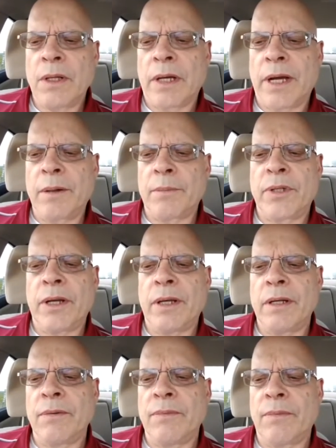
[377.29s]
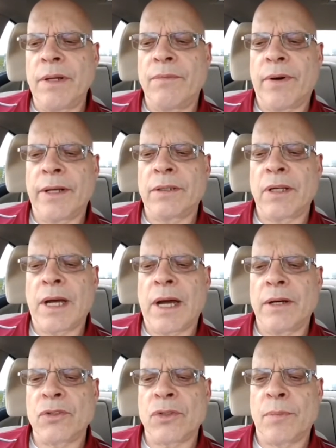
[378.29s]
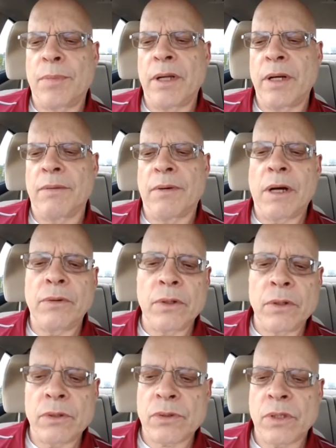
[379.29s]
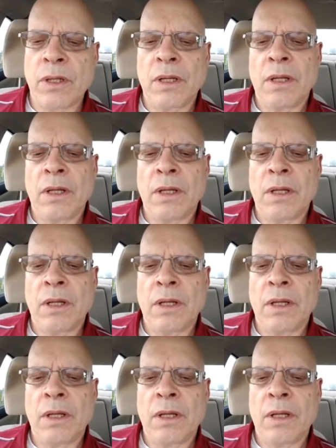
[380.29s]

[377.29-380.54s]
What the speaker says: Item 10: invite the honest opinion of others.